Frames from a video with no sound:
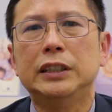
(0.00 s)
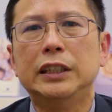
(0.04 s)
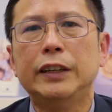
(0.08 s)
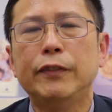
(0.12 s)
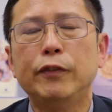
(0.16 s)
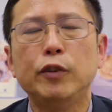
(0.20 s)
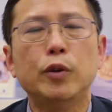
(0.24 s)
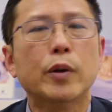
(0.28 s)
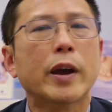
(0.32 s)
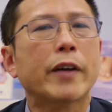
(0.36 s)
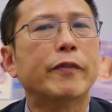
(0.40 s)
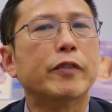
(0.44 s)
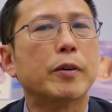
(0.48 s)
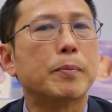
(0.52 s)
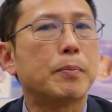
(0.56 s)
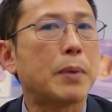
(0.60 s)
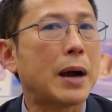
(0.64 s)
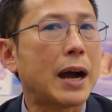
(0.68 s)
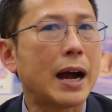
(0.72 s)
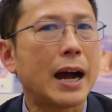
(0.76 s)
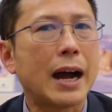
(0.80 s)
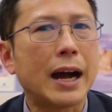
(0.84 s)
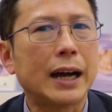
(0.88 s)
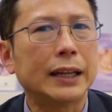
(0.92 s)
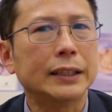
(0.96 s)
if you have a
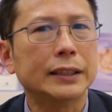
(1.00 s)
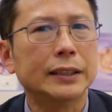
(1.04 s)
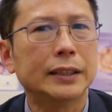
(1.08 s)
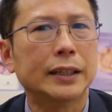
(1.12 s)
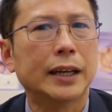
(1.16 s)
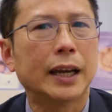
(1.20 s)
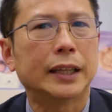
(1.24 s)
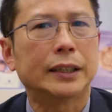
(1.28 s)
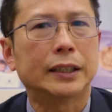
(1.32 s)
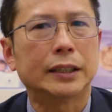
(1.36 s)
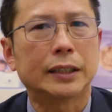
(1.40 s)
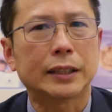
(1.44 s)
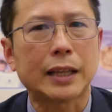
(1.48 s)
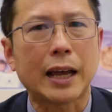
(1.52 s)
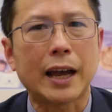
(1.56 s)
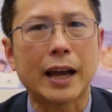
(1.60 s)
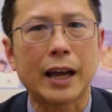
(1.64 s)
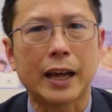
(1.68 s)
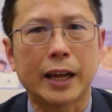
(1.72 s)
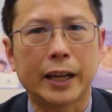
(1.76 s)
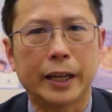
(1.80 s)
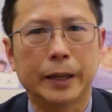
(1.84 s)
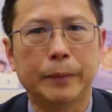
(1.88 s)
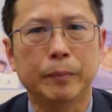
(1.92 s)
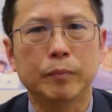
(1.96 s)
partner at the
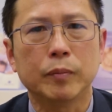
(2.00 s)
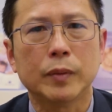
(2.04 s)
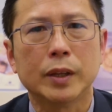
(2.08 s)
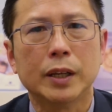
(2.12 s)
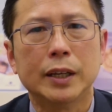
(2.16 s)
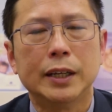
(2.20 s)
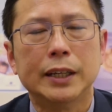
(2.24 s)
time,